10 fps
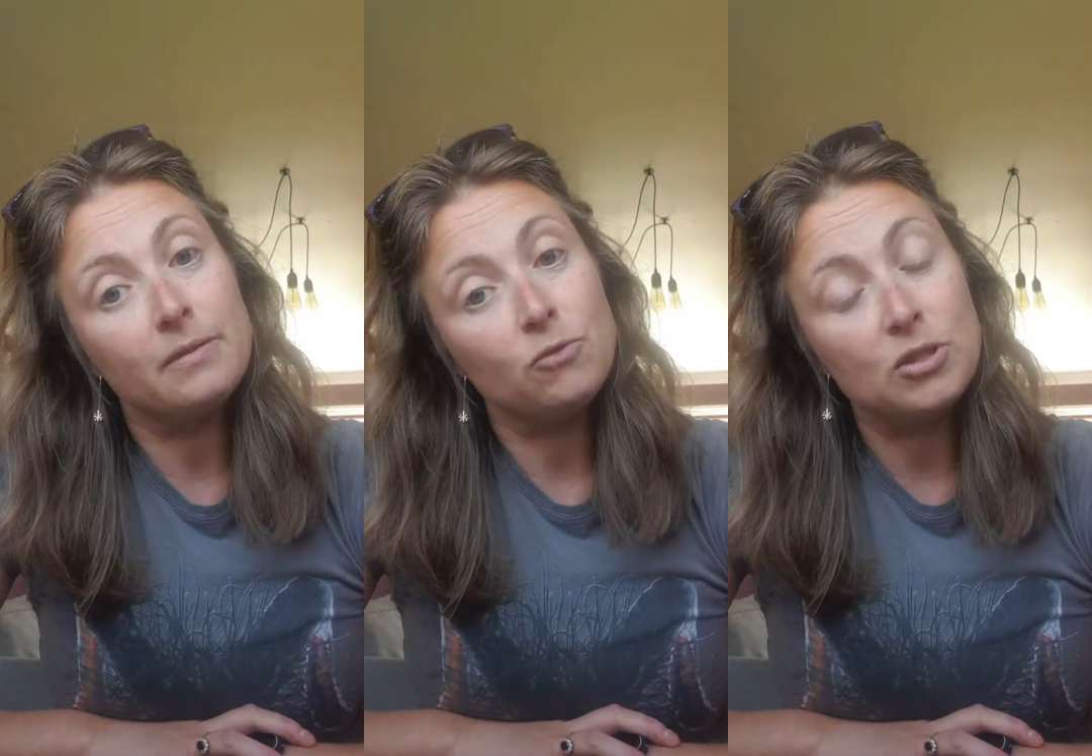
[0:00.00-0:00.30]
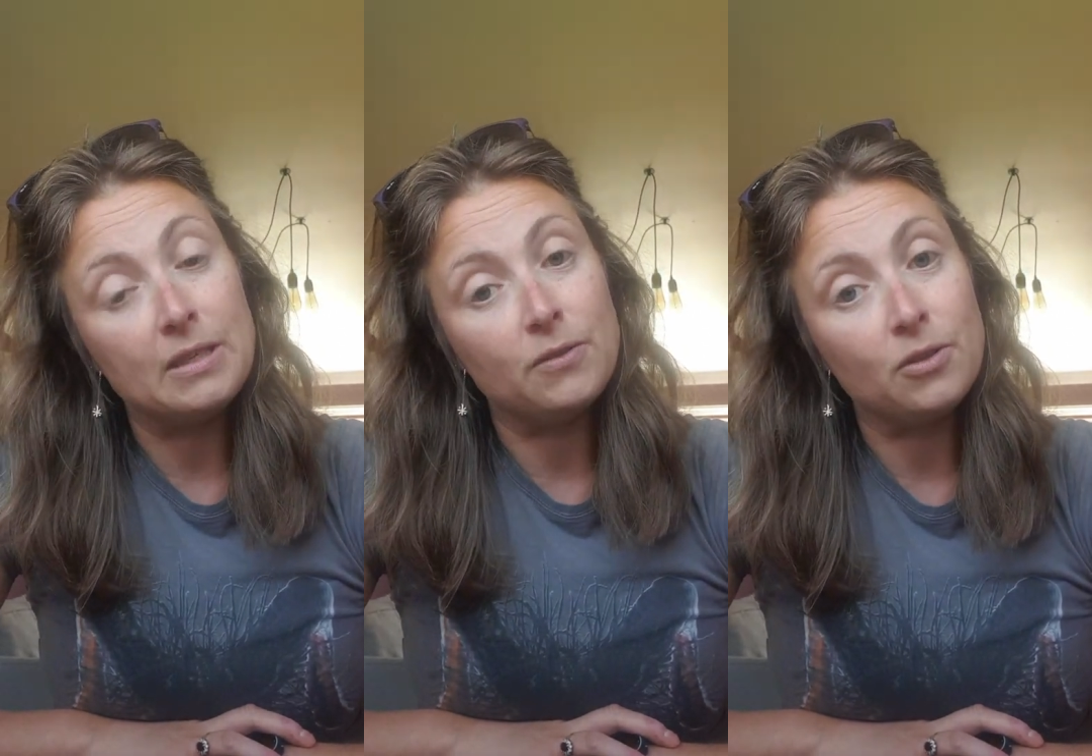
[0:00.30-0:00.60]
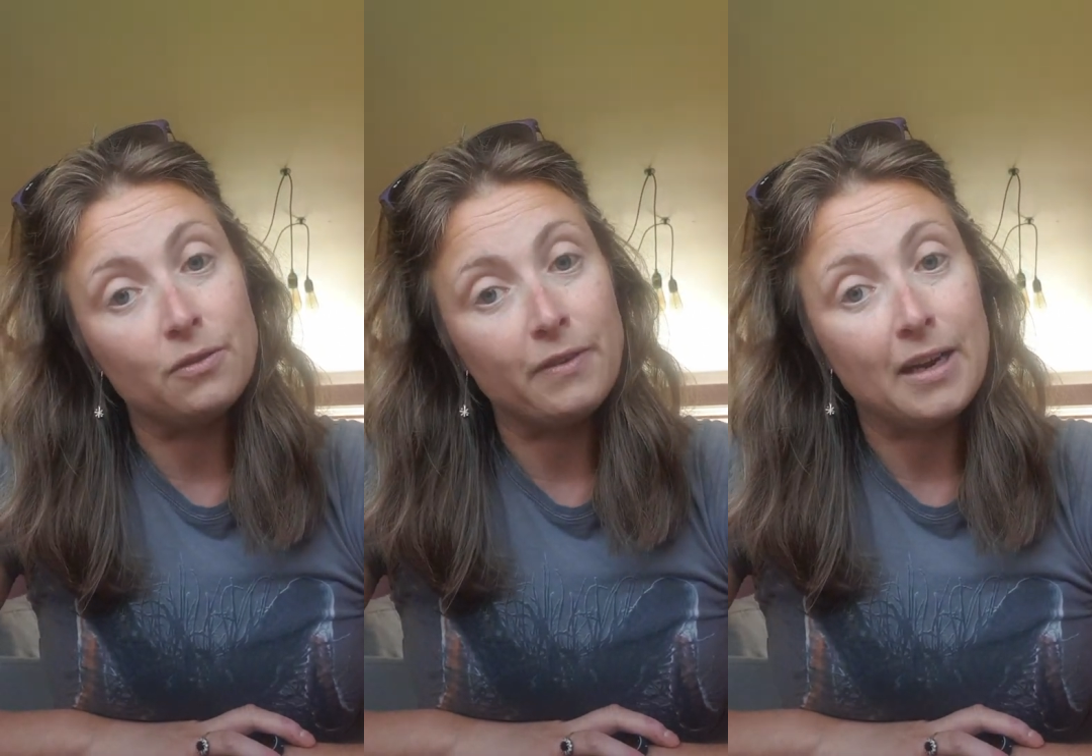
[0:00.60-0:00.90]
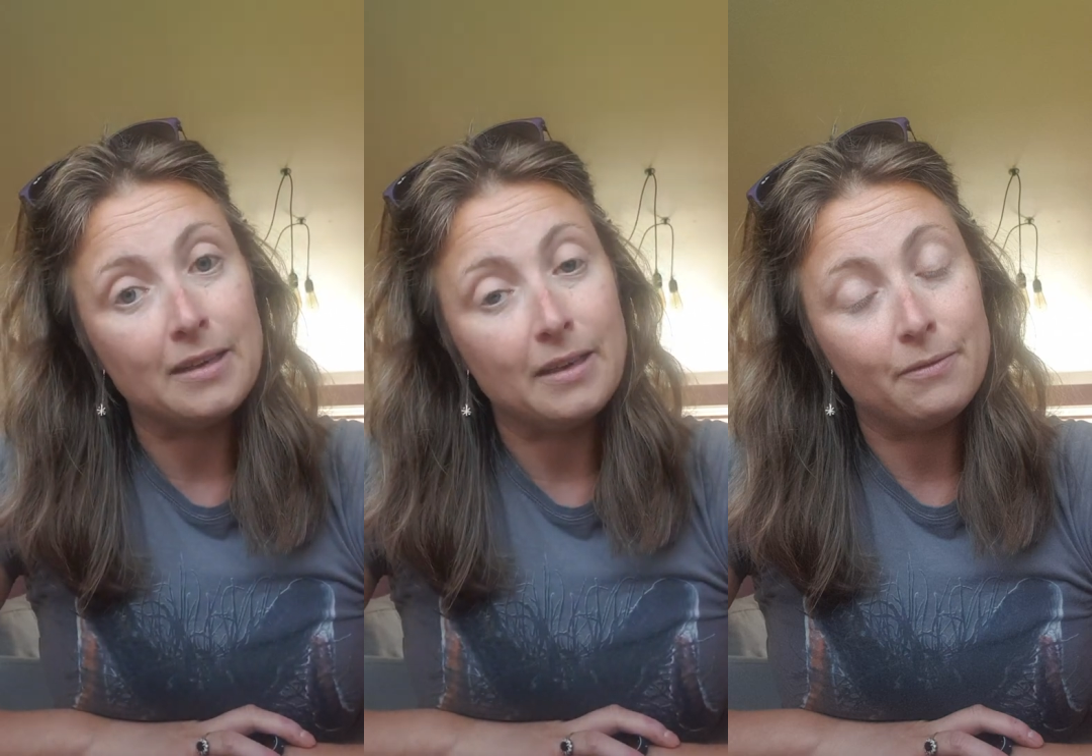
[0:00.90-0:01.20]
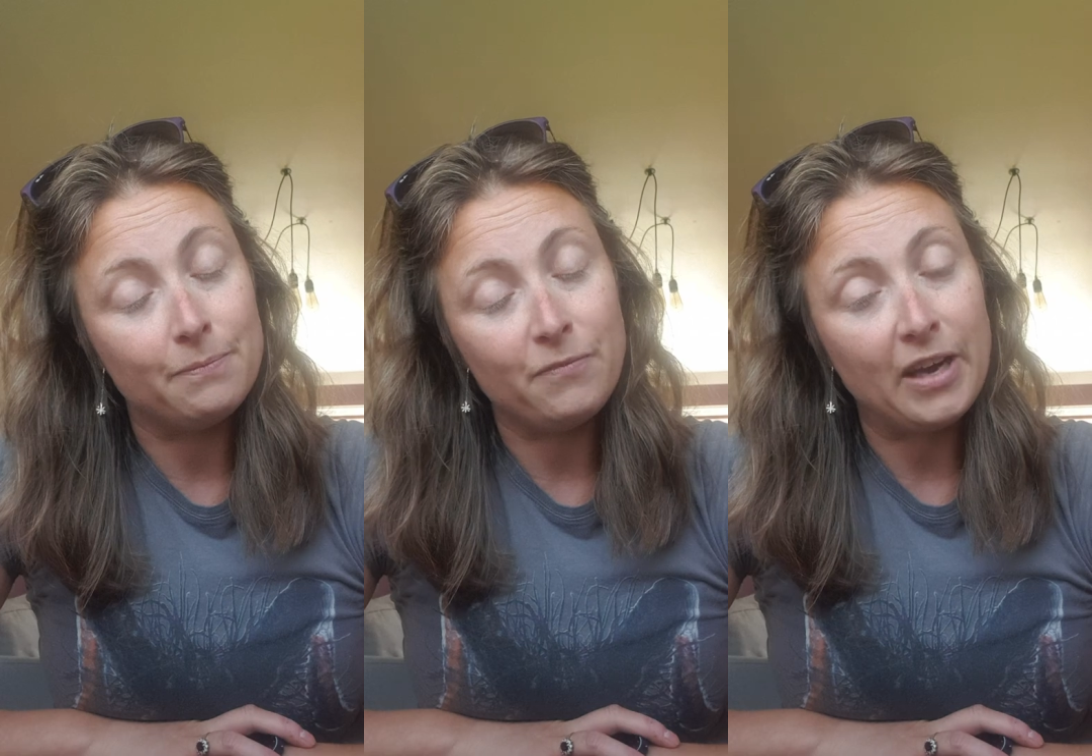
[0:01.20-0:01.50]
receiving their
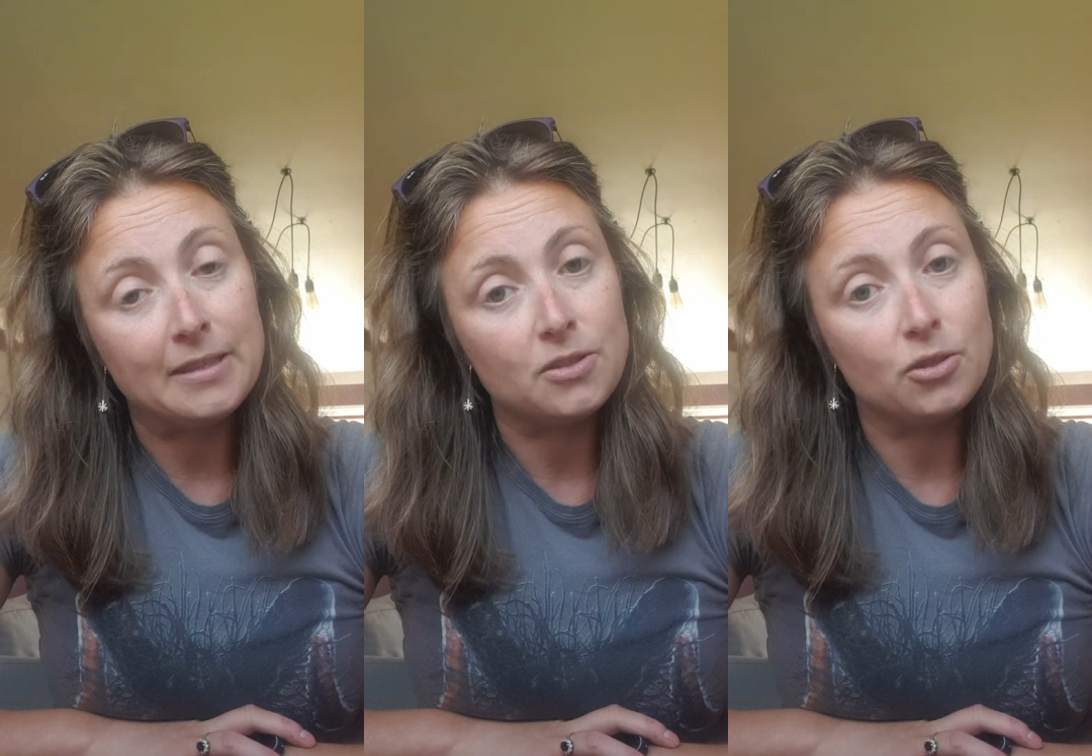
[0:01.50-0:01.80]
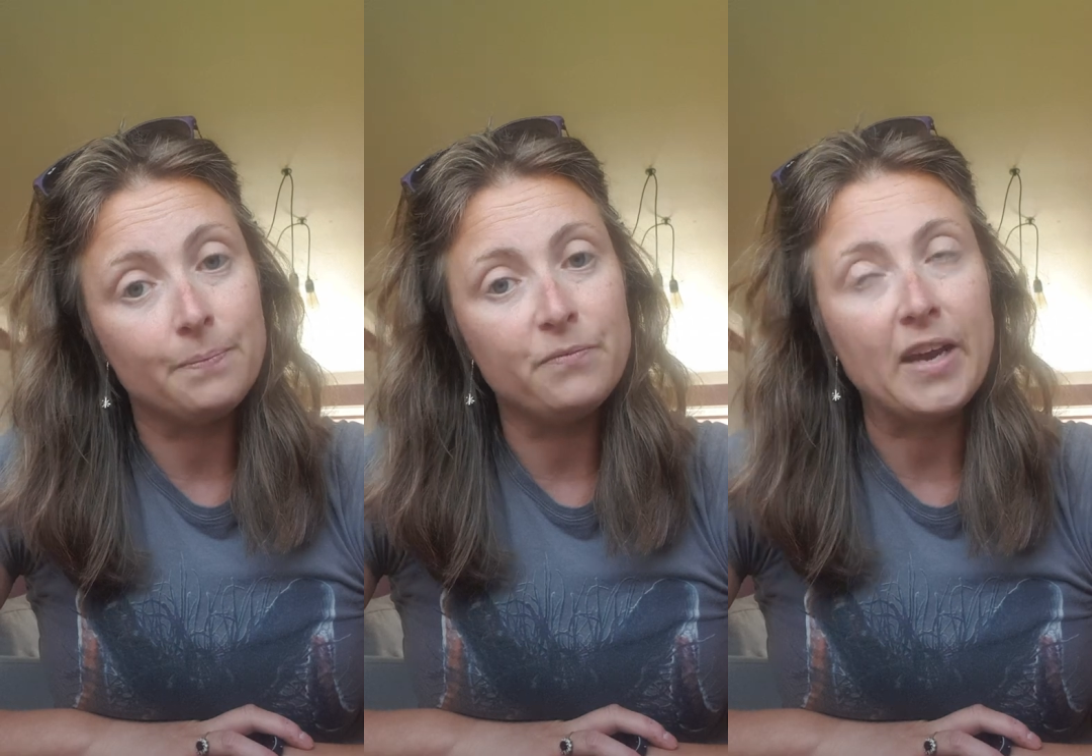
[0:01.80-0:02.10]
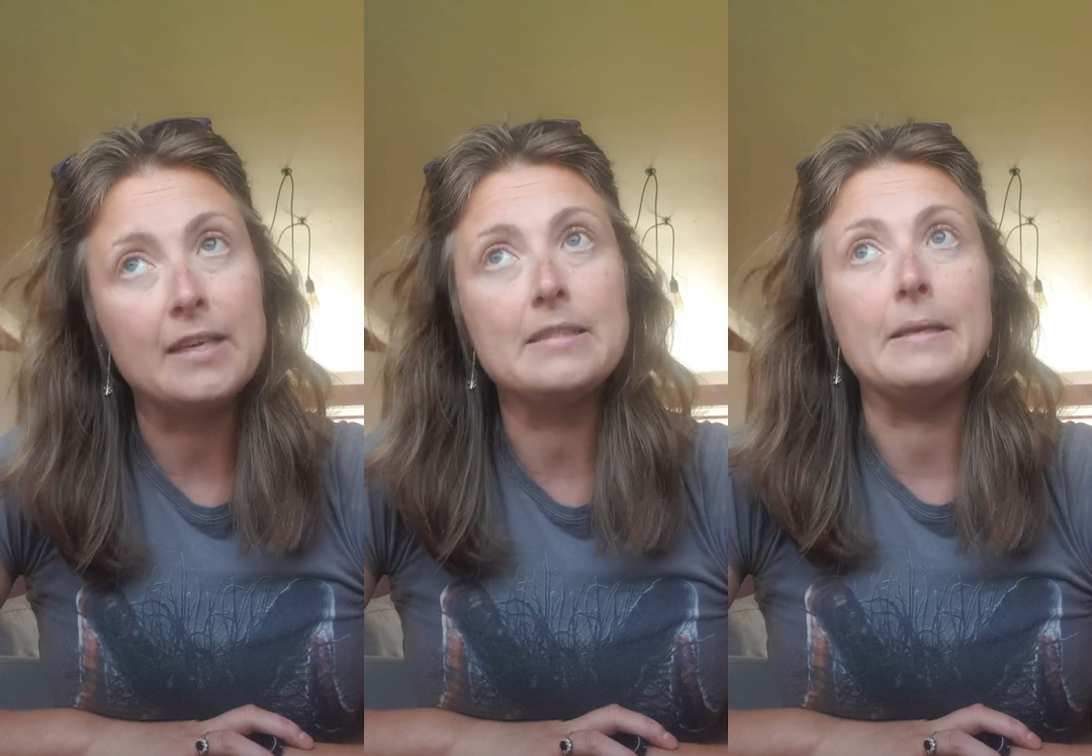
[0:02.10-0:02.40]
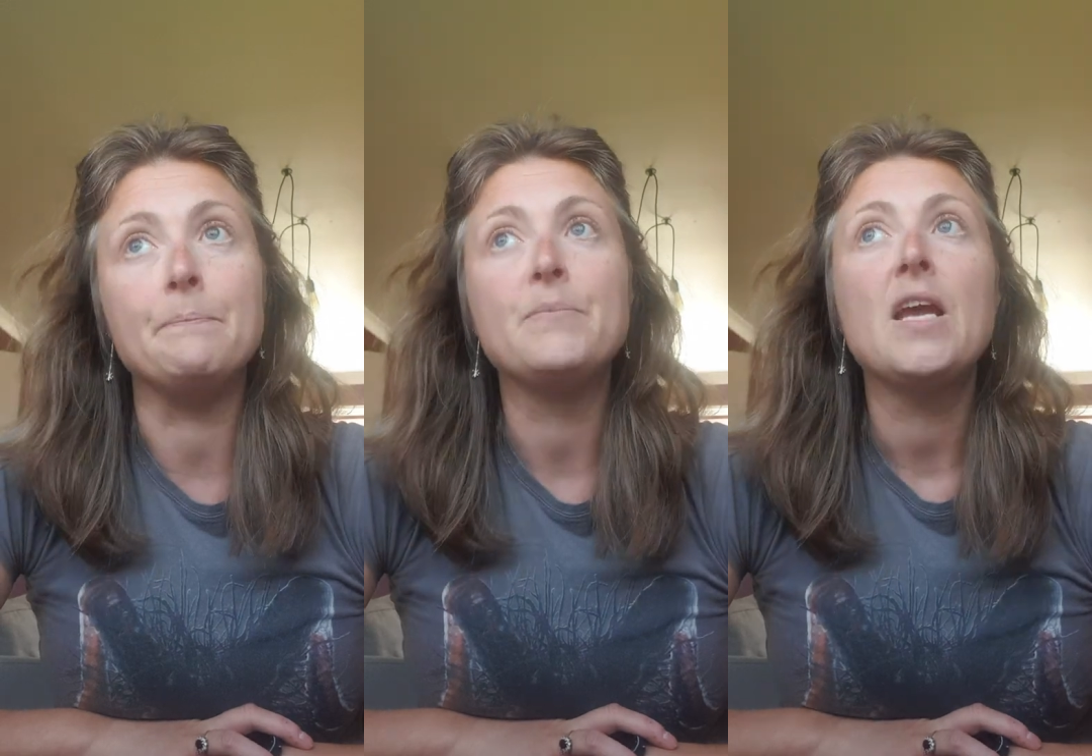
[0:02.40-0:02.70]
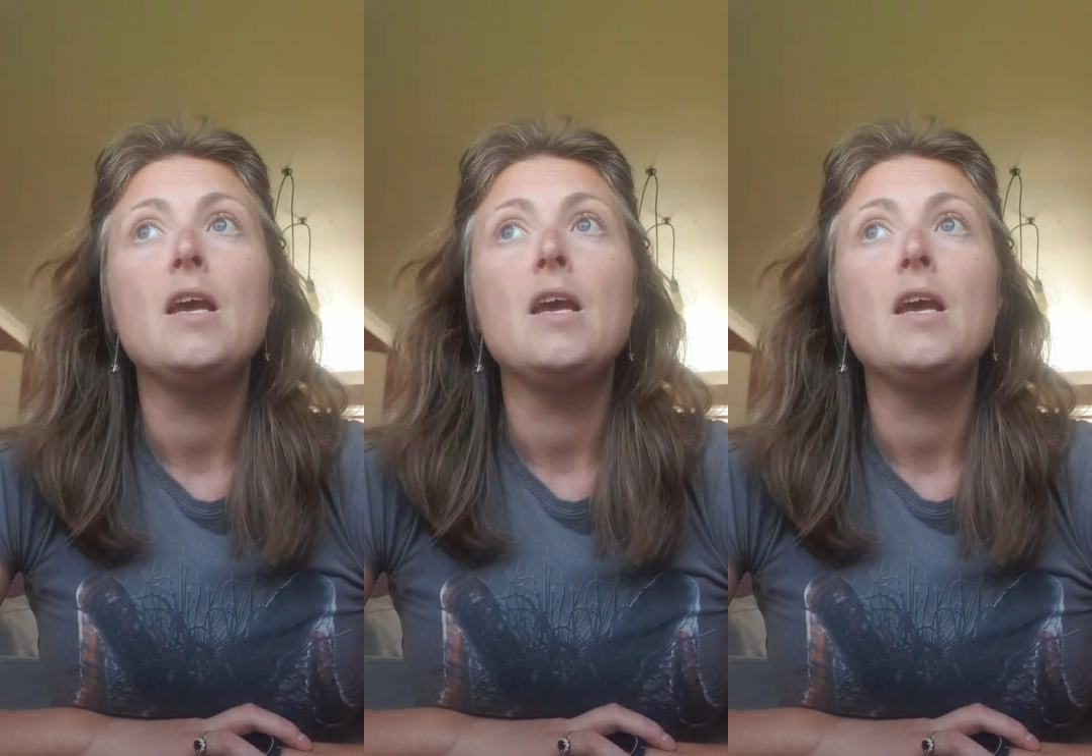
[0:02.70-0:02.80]
Pfizer vaccine.